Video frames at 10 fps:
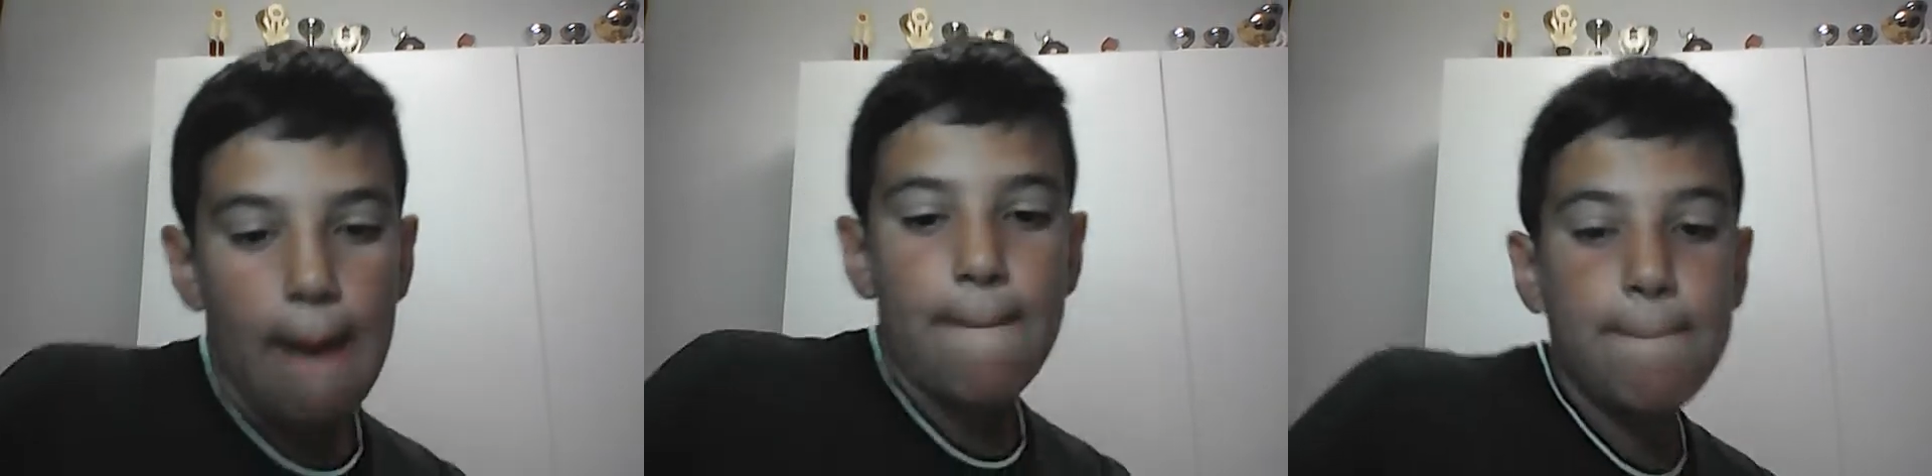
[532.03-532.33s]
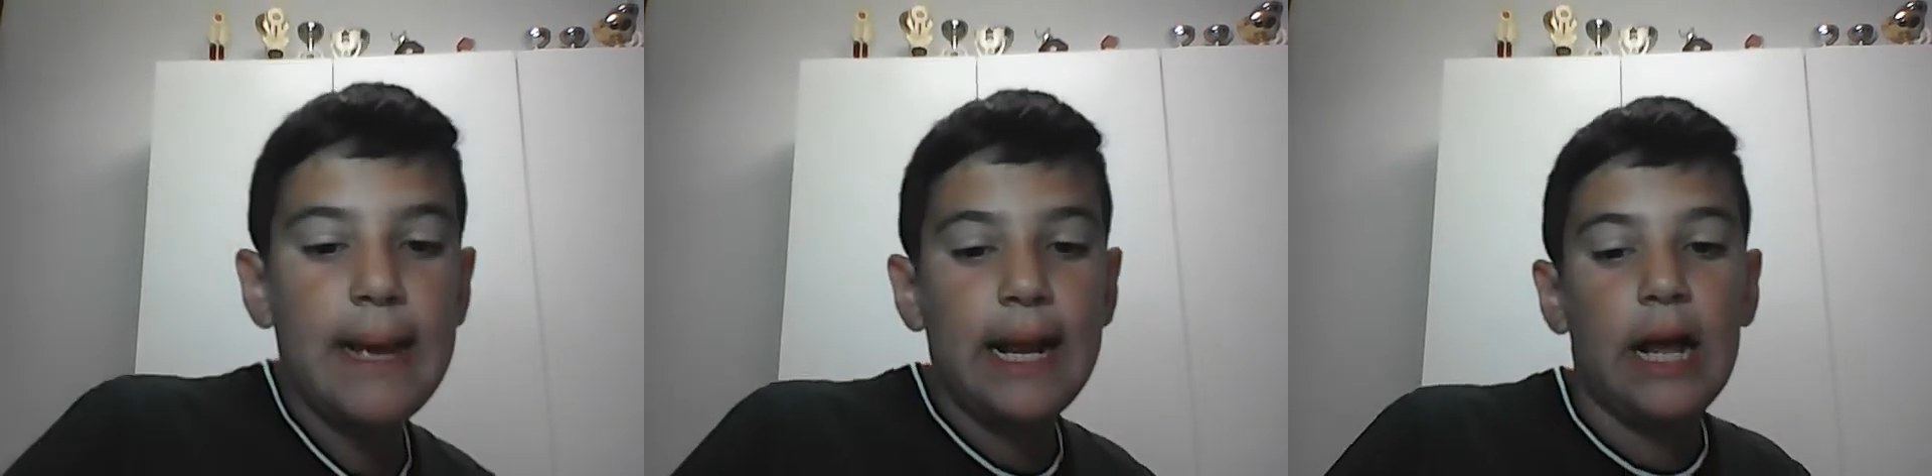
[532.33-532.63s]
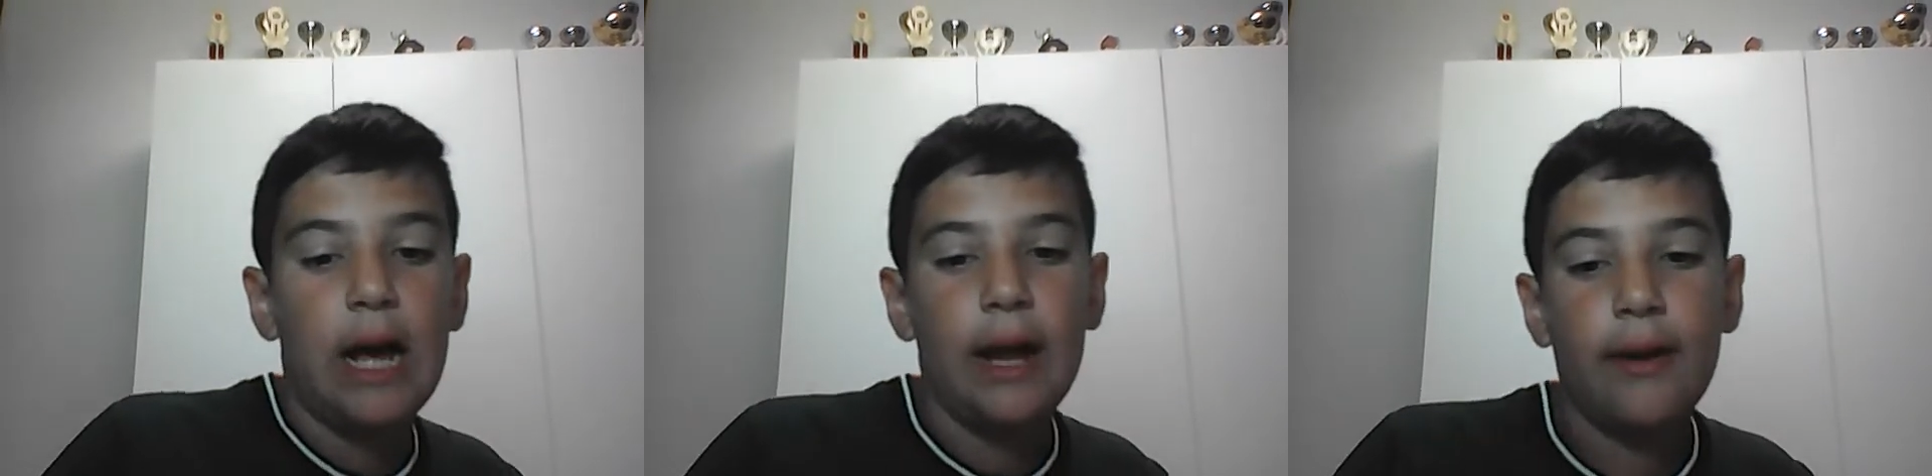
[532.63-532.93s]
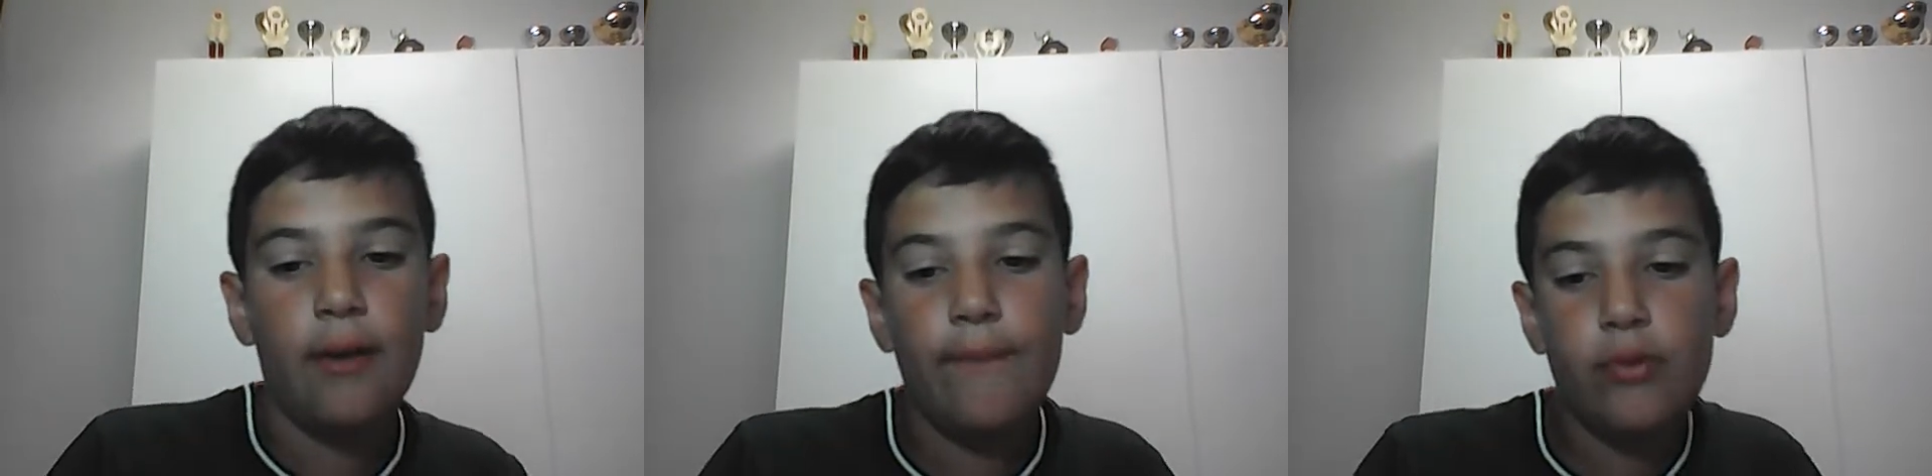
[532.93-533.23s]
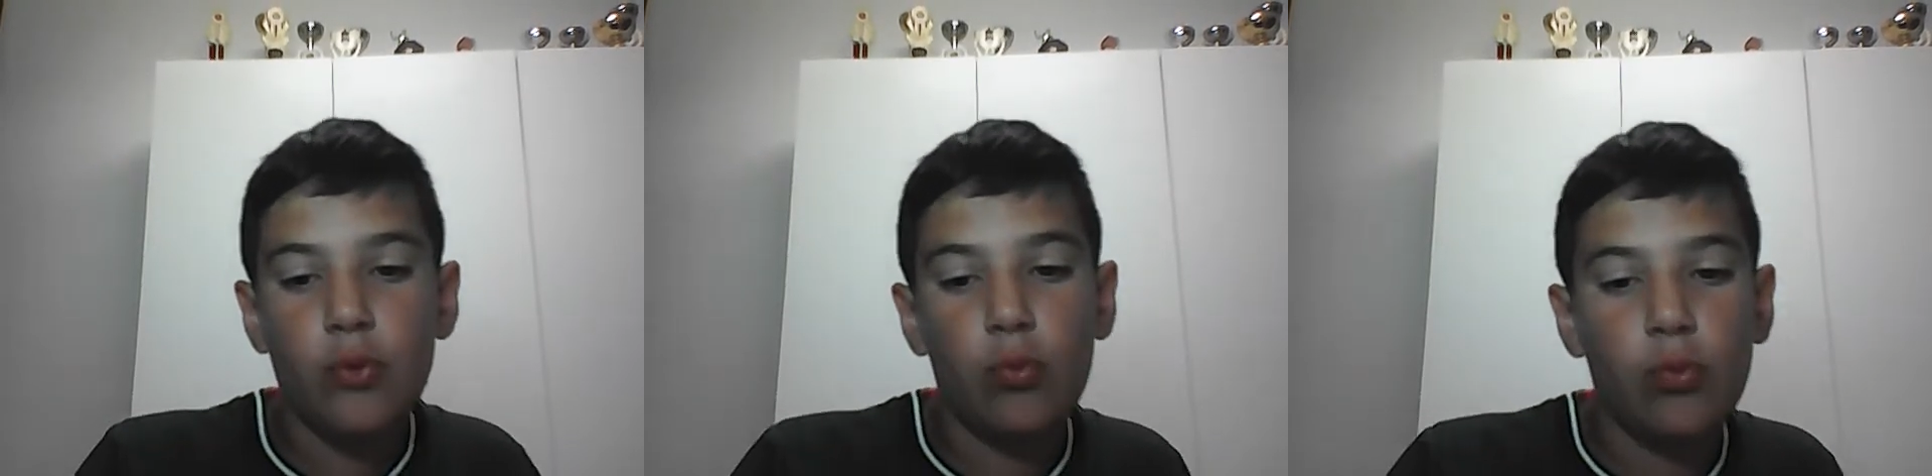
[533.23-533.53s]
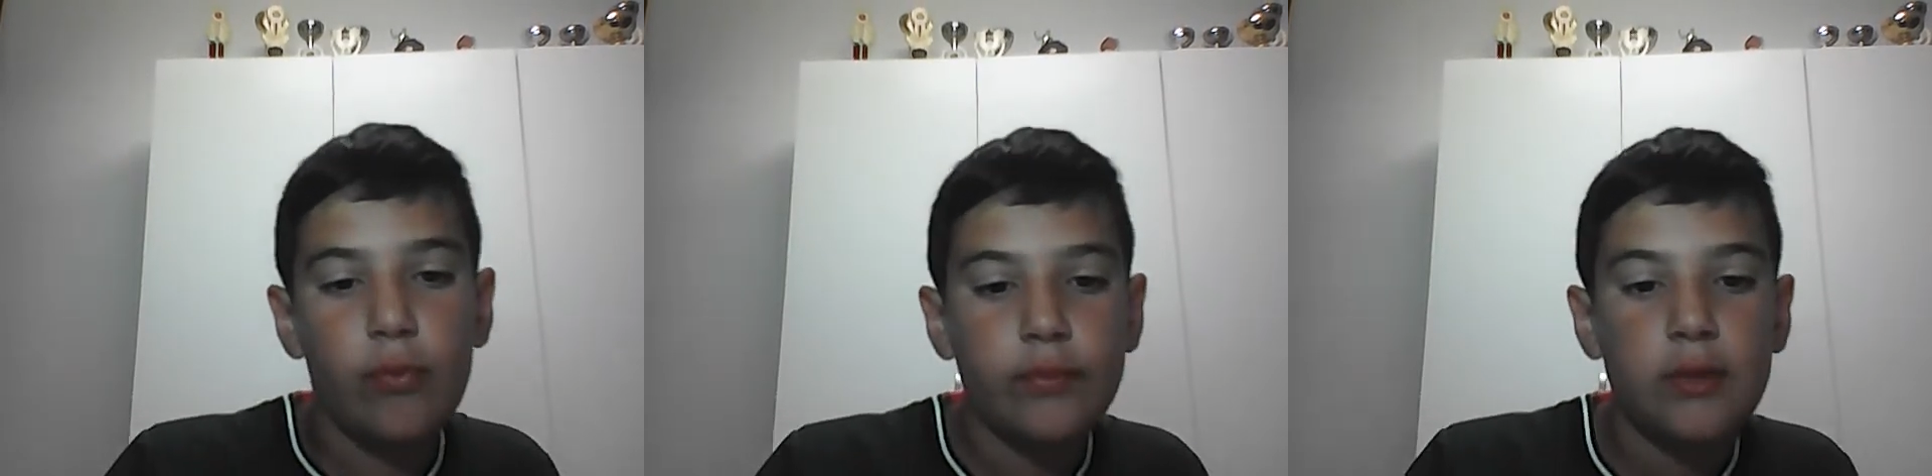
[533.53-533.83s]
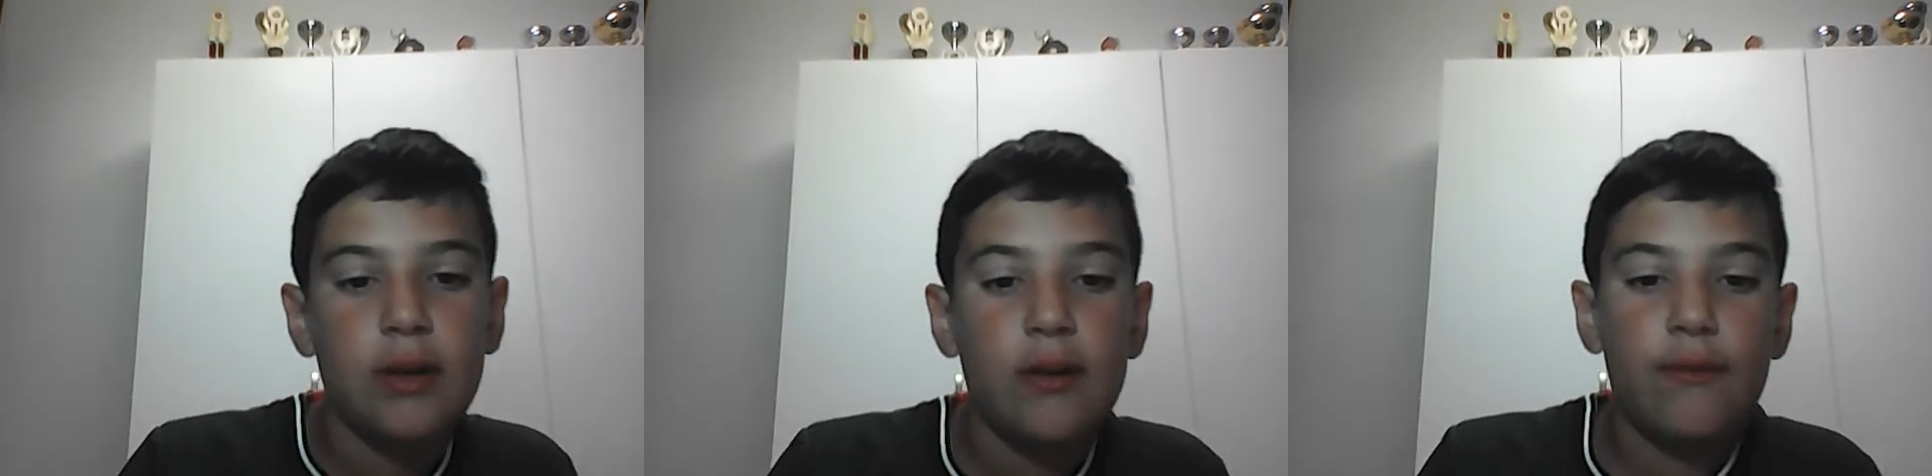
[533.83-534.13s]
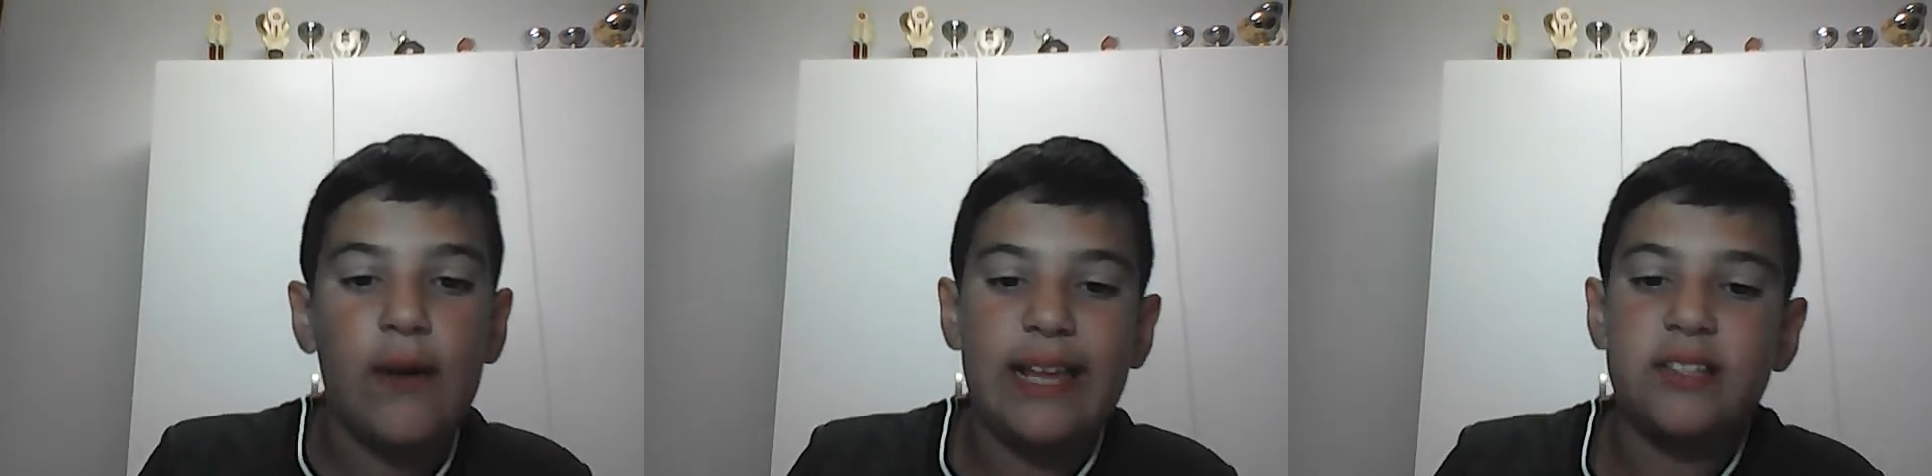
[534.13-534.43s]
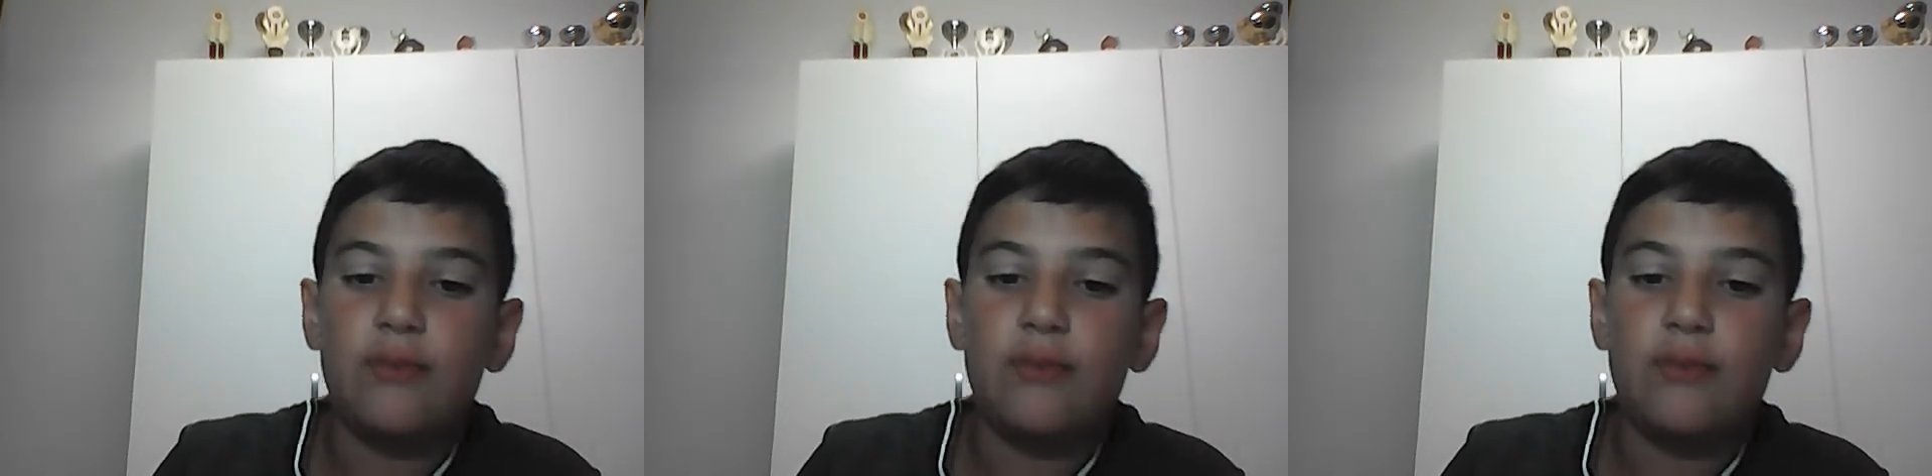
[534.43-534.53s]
Milan face